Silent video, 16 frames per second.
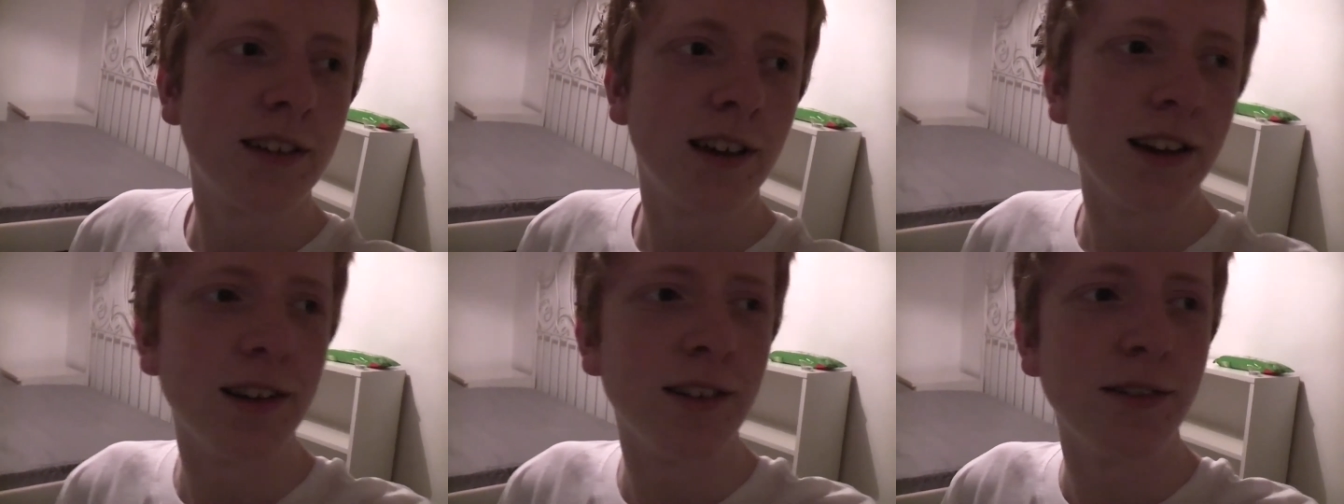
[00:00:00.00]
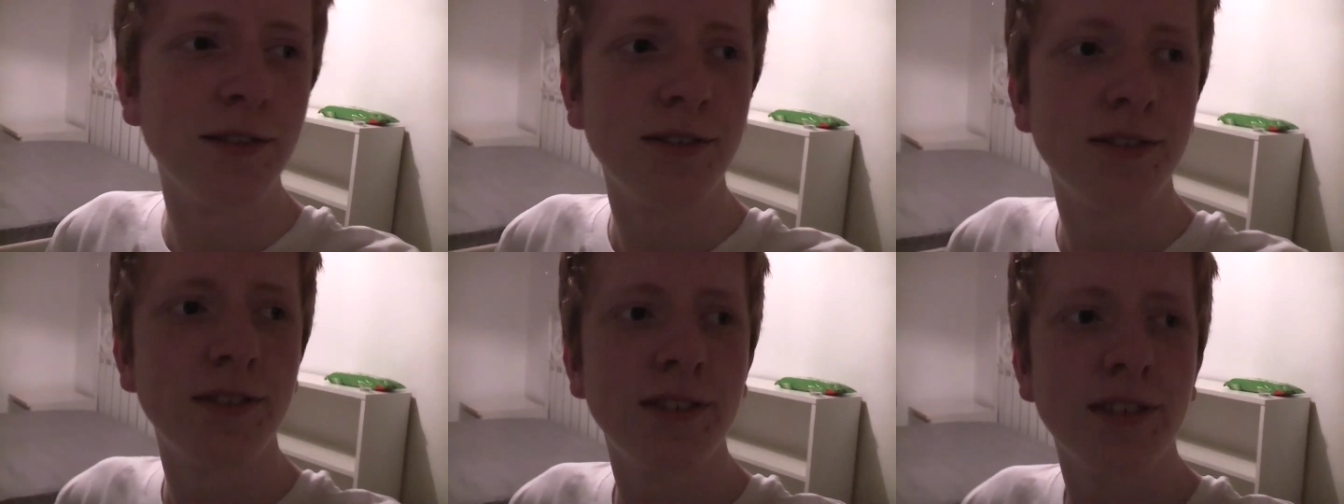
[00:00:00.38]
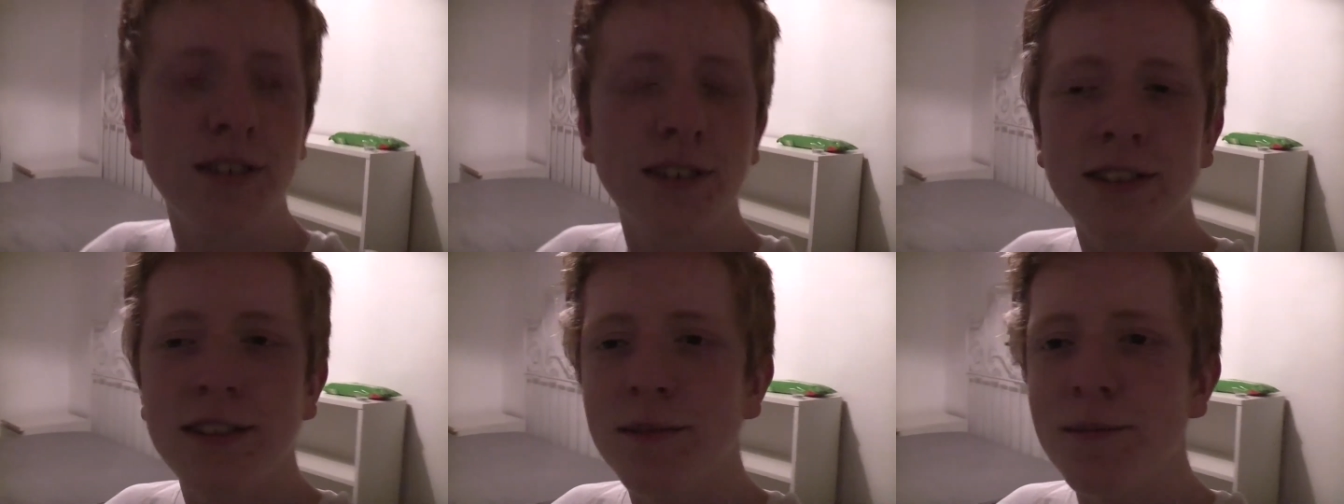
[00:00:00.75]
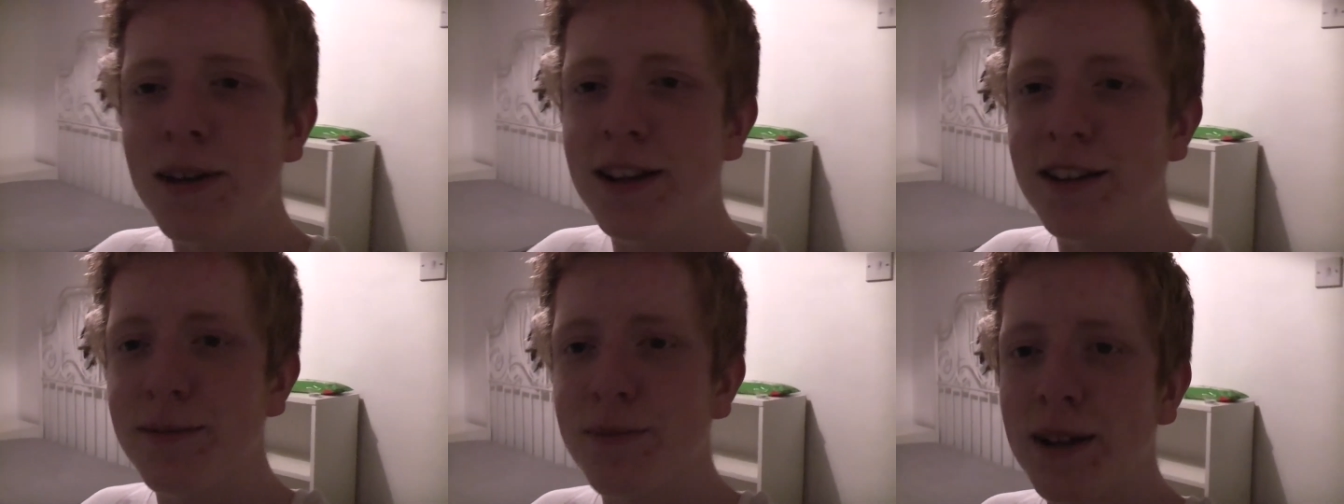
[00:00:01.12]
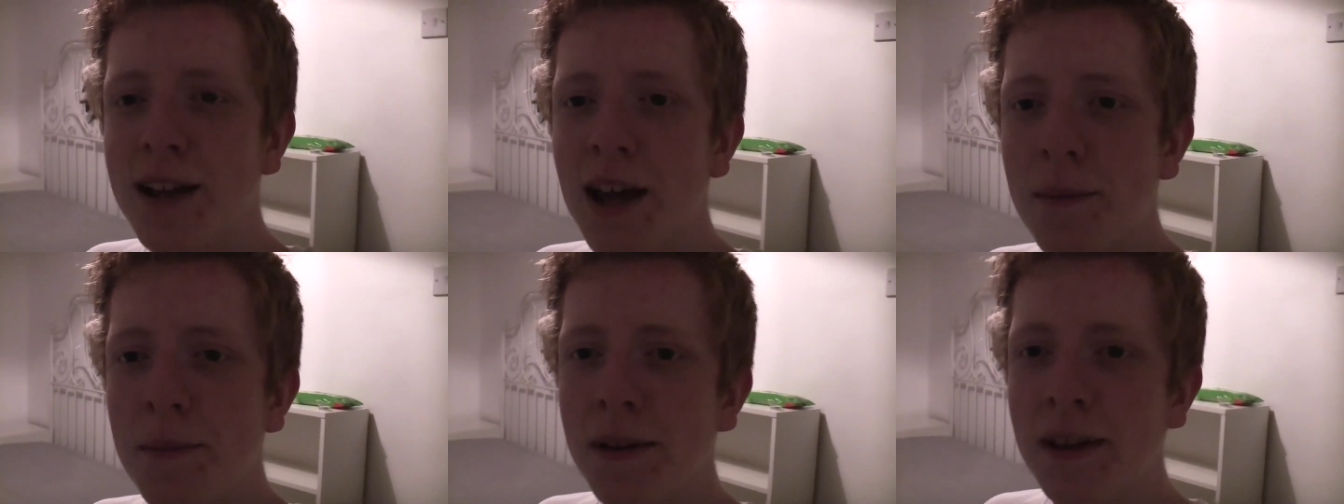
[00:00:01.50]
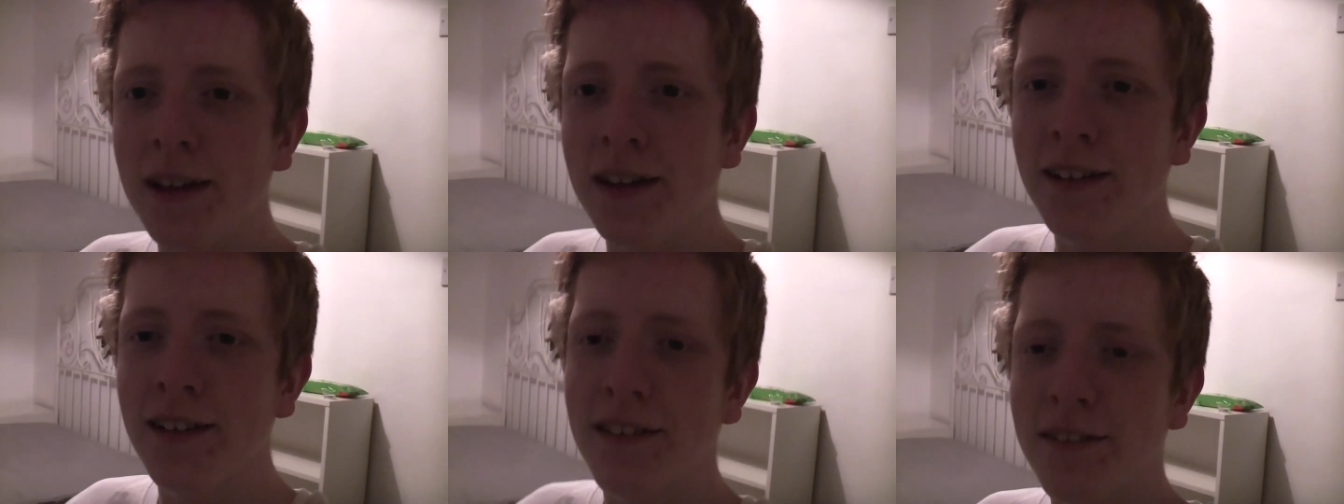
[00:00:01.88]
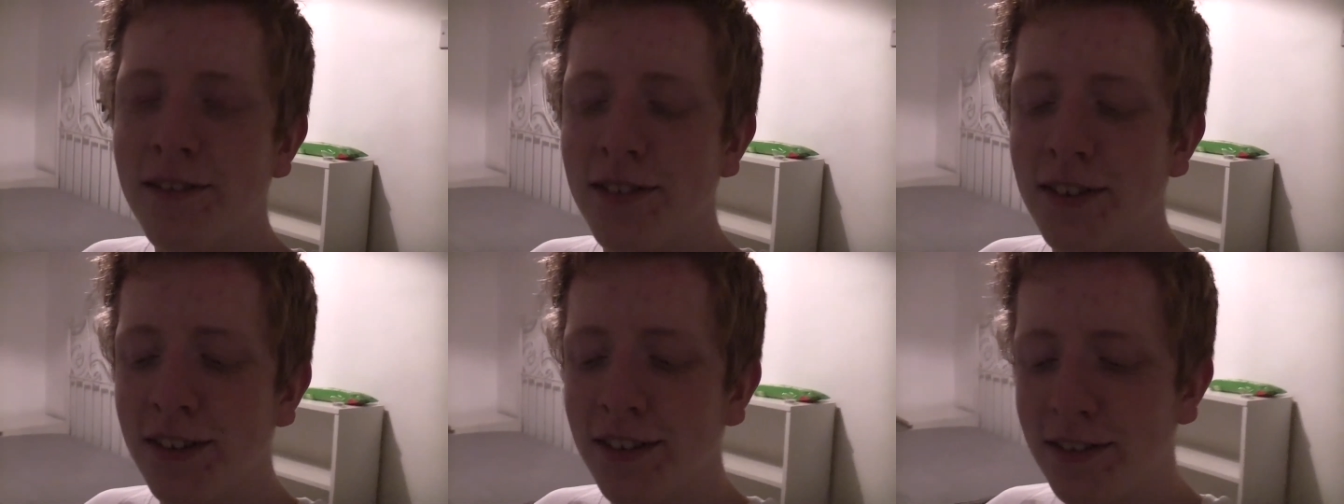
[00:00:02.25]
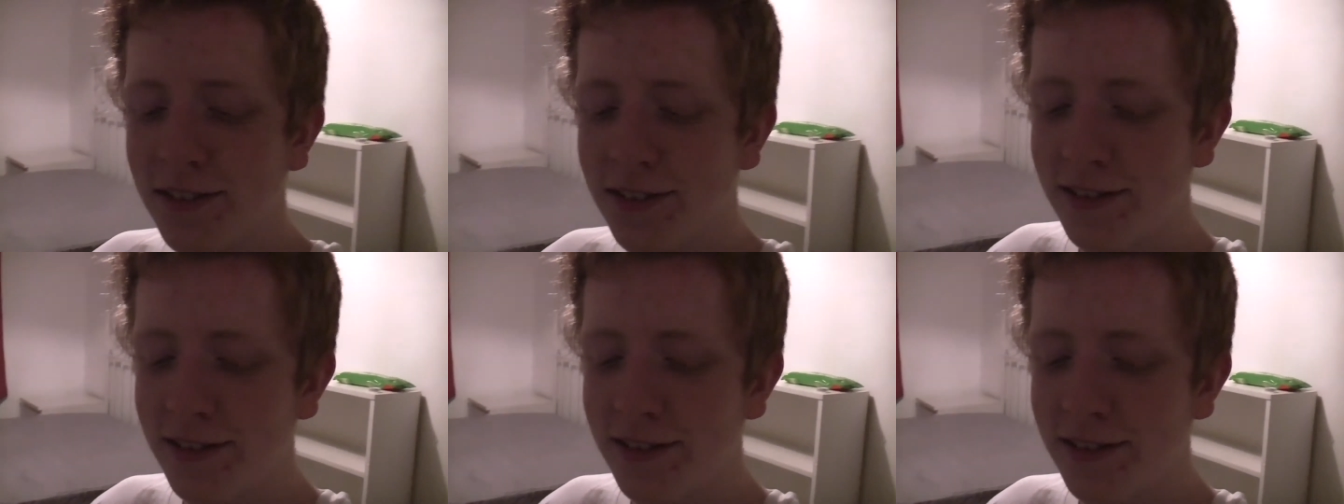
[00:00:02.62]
kind of made us a bit happier for